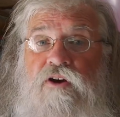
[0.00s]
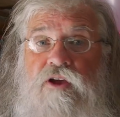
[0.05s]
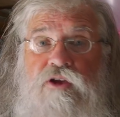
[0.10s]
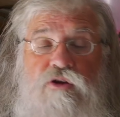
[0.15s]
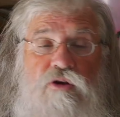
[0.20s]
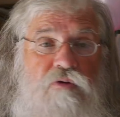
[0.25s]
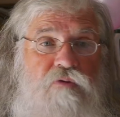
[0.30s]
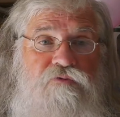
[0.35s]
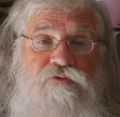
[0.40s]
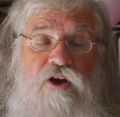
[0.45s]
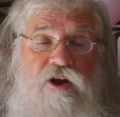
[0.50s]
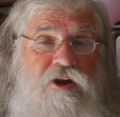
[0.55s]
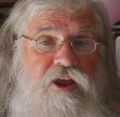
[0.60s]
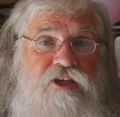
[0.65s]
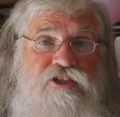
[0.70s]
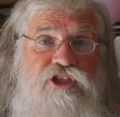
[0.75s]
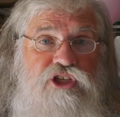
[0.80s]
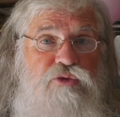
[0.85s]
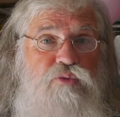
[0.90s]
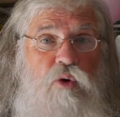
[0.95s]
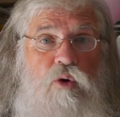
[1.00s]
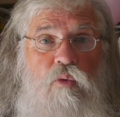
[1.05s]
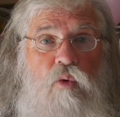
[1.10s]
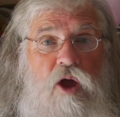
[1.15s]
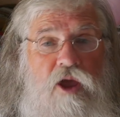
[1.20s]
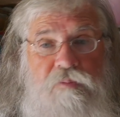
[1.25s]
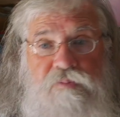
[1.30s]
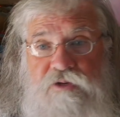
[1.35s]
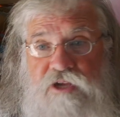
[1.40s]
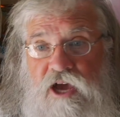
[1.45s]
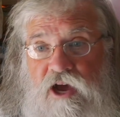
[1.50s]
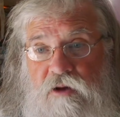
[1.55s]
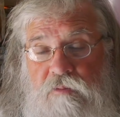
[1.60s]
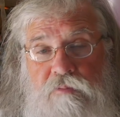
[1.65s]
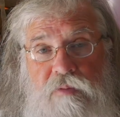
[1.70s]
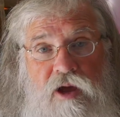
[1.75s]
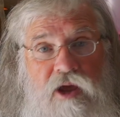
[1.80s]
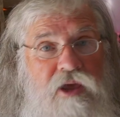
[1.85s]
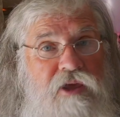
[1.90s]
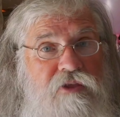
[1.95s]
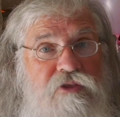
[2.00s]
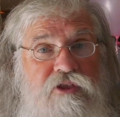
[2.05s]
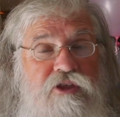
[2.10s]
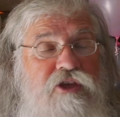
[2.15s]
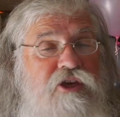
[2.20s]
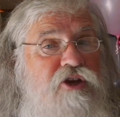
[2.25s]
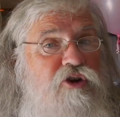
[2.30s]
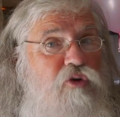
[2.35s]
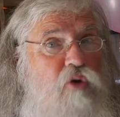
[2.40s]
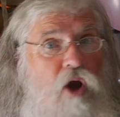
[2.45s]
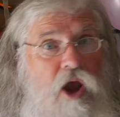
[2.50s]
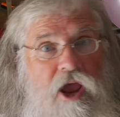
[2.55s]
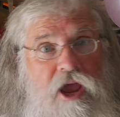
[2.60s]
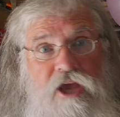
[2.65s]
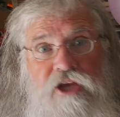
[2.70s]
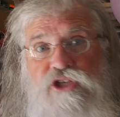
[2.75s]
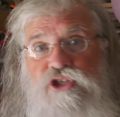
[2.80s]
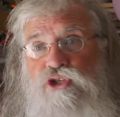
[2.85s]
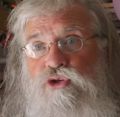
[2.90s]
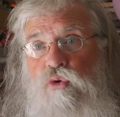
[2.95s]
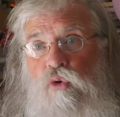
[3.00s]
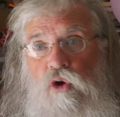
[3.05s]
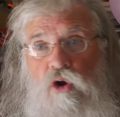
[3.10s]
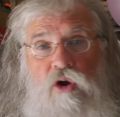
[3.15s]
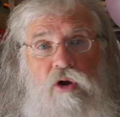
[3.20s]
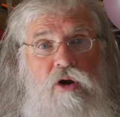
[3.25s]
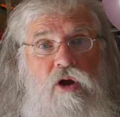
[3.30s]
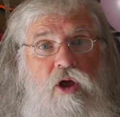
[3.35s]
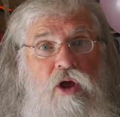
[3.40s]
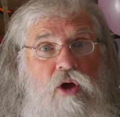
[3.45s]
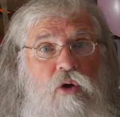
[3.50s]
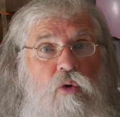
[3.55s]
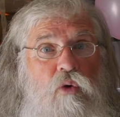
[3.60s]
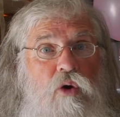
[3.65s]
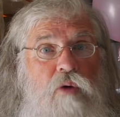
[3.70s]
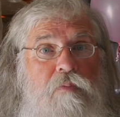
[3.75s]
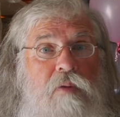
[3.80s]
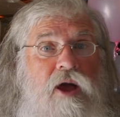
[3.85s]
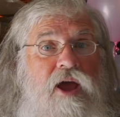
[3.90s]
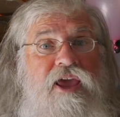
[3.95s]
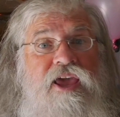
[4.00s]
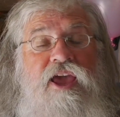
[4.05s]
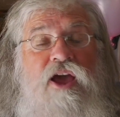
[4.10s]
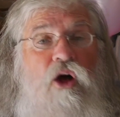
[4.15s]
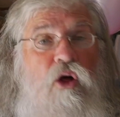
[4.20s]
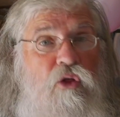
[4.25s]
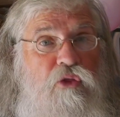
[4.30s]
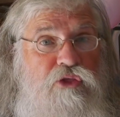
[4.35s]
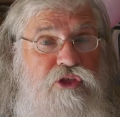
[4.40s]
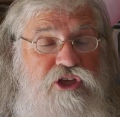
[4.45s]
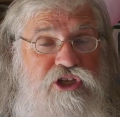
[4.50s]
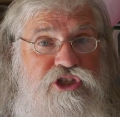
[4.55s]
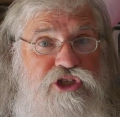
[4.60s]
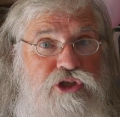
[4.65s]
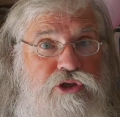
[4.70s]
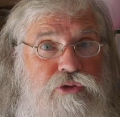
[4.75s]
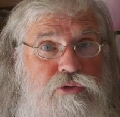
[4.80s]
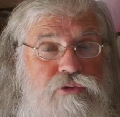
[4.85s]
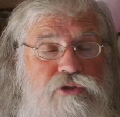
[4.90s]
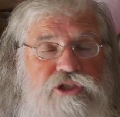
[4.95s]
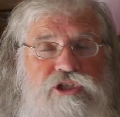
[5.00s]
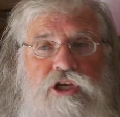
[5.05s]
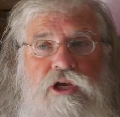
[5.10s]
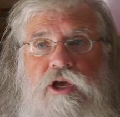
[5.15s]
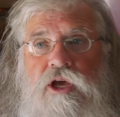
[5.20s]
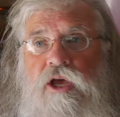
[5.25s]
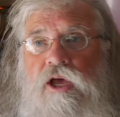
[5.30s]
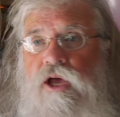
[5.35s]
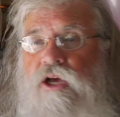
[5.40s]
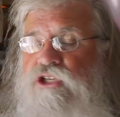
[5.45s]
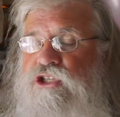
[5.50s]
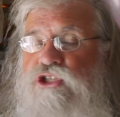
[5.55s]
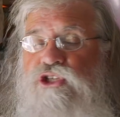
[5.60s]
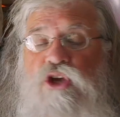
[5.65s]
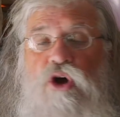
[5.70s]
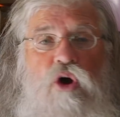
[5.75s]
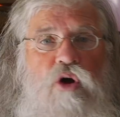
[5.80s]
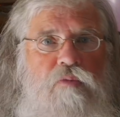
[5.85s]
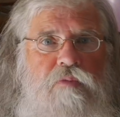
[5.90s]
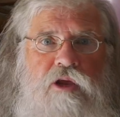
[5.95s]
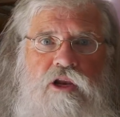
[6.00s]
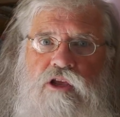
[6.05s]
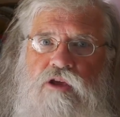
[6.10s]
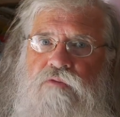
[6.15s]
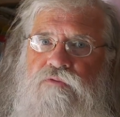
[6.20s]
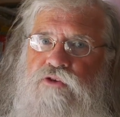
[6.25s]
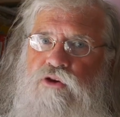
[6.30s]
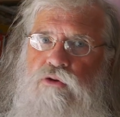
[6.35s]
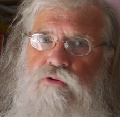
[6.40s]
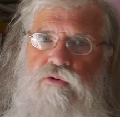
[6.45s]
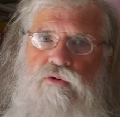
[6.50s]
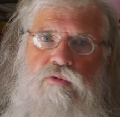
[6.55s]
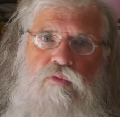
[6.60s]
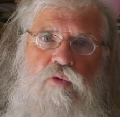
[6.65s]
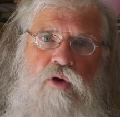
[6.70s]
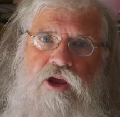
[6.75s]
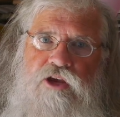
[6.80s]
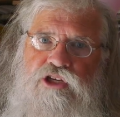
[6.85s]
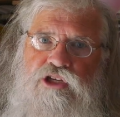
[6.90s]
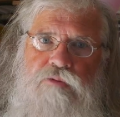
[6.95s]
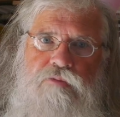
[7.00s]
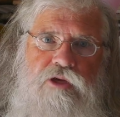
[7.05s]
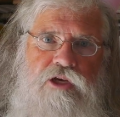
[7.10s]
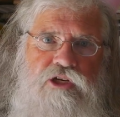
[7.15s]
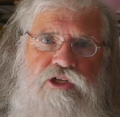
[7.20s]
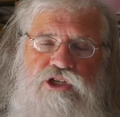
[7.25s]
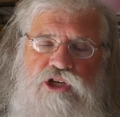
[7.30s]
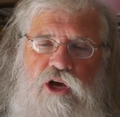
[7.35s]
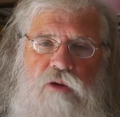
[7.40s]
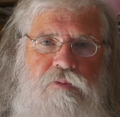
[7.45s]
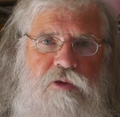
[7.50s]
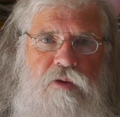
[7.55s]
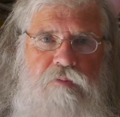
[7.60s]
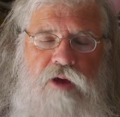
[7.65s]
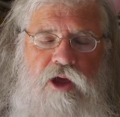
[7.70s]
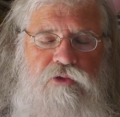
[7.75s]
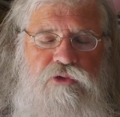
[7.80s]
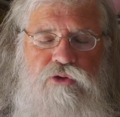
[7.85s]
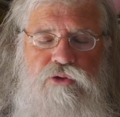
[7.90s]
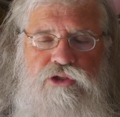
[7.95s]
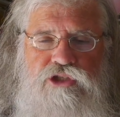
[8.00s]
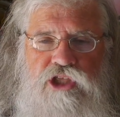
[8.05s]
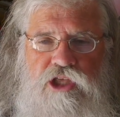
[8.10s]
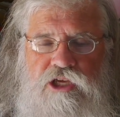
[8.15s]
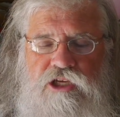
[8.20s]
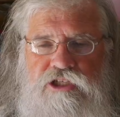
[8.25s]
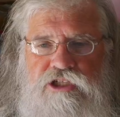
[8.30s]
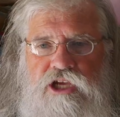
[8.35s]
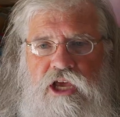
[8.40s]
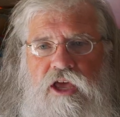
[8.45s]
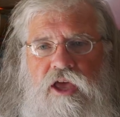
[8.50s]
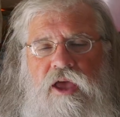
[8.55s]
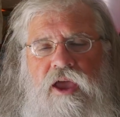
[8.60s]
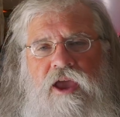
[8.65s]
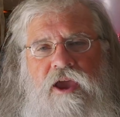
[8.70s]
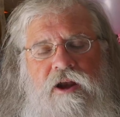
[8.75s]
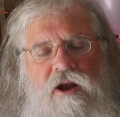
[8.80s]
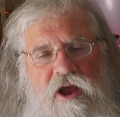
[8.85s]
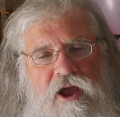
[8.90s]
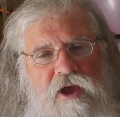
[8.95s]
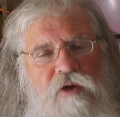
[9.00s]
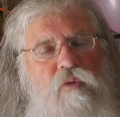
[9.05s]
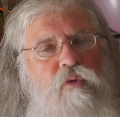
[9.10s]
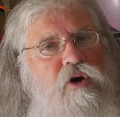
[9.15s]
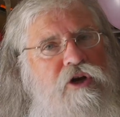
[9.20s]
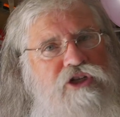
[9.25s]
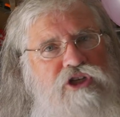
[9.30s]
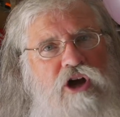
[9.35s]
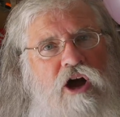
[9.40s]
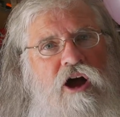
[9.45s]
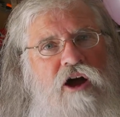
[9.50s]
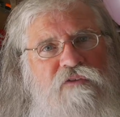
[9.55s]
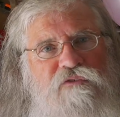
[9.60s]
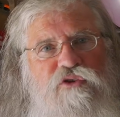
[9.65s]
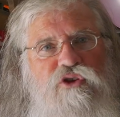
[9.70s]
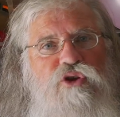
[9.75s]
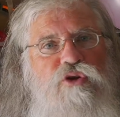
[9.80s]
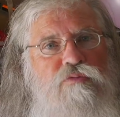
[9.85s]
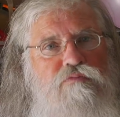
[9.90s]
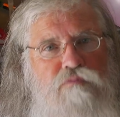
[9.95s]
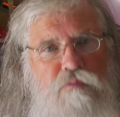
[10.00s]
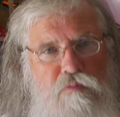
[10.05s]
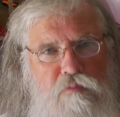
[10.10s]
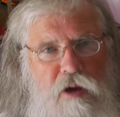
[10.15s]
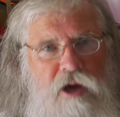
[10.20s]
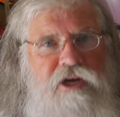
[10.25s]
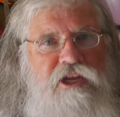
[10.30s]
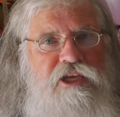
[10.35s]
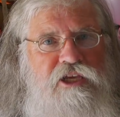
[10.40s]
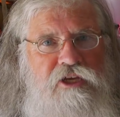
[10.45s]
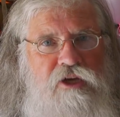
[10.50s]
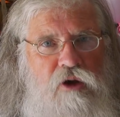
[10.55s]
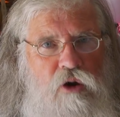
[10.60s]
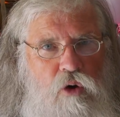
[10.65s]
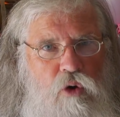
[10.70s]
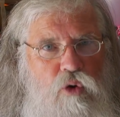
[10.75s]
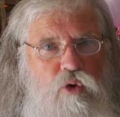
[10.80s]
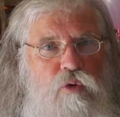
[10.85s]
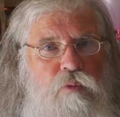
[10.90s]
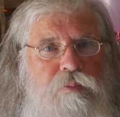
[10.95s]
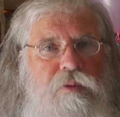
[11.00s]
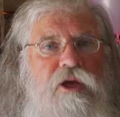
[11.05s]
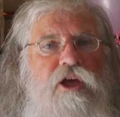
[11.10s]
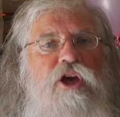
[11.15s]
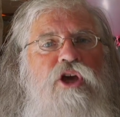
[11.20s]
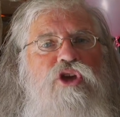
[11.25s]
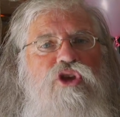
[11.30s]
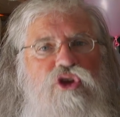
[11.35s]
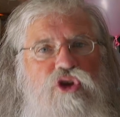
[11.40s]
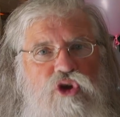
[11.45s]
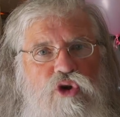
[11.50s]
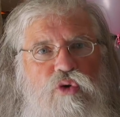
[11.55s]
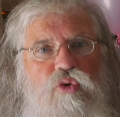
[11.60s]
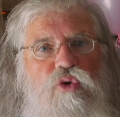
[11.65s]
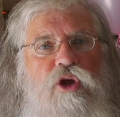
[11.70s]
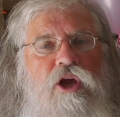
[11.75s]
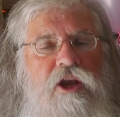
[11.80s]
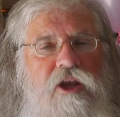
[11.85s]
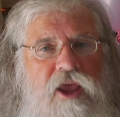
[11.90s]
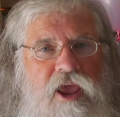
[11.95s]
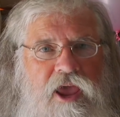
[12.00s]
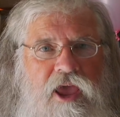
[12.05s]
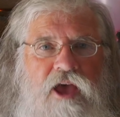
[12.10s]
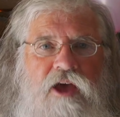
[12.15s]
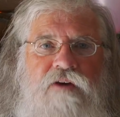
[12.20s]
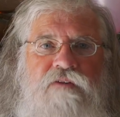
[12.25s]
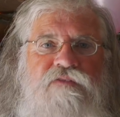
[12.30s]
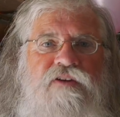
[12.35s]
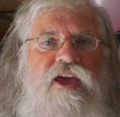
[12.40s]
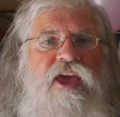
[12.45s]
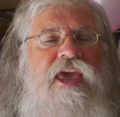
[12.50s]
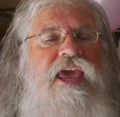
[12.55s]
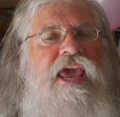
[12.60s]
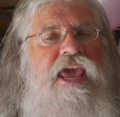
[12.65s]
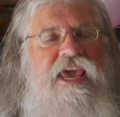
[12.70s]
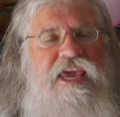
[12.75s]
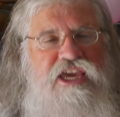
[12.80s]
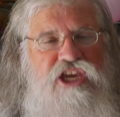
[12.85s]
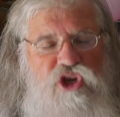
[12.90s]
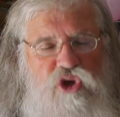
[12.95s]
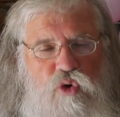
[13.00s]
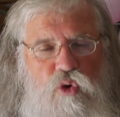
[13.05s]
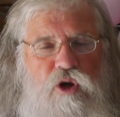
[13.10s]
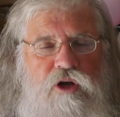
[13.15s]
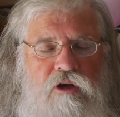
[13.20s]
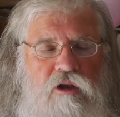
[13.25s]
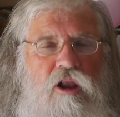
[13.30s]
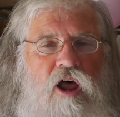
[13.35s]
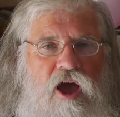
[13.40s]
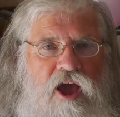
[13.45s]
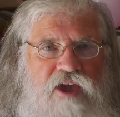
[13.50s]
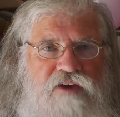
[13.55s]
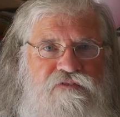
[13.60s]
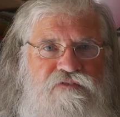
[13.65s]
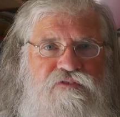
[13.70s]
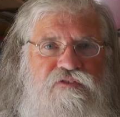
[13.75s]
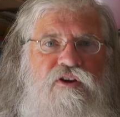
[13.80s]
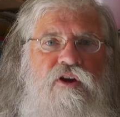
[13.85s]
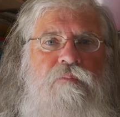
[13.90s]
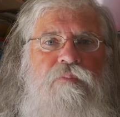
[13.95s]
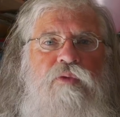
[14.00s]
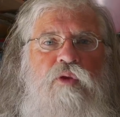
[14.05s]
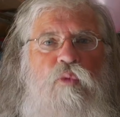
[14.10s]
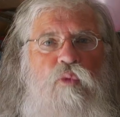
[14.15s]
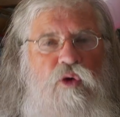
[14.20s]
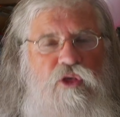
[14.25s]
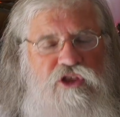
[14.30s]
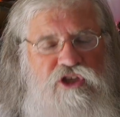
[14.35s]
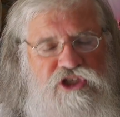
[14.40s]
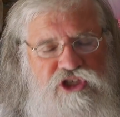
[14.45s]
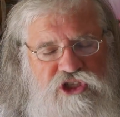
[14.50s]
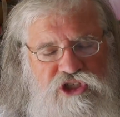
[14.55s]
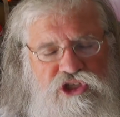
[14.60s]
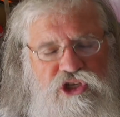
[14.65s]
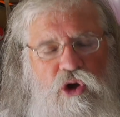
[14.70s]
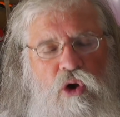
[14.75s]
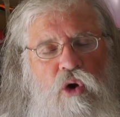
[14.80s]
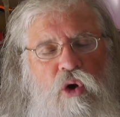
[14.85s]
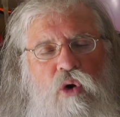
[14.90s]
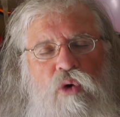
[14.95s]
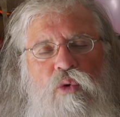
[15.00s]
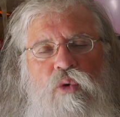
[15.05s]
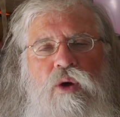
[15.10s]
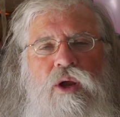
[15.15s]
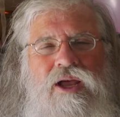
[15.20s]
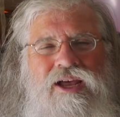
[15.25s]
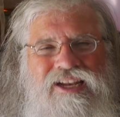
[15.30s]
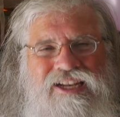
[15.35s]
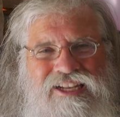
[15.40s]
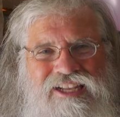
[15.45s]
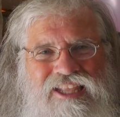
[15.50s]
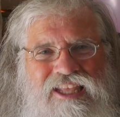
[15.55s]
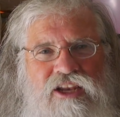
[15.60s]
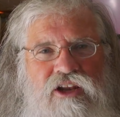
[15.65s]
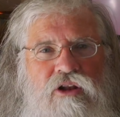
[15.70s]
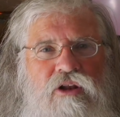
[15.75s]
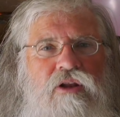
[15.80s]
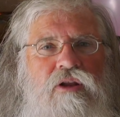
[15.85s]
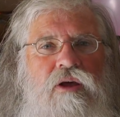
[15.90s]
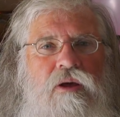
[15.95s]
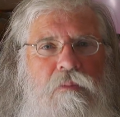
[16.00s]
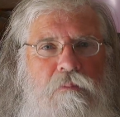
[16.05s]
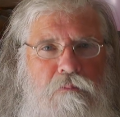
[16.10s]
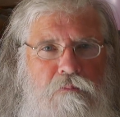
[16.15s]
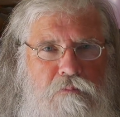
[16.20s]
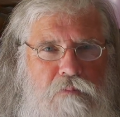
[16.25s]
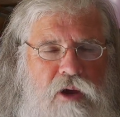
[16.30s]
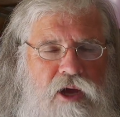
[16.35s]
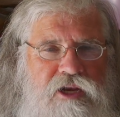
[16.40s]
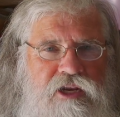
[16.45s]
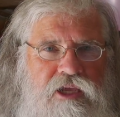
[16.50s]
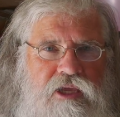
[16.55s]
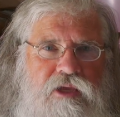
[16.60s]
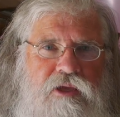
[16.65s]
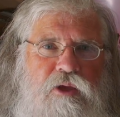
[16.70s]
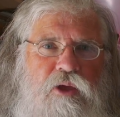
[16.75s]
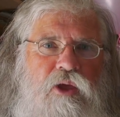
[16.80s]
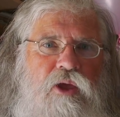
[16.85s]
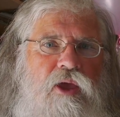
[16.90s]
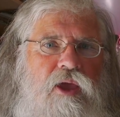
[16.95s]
Your finances were wiped out by the crash or by health issues. So many of you write to me and tell me about those things. And I want to offer you money hope. You can have a good life with so little money.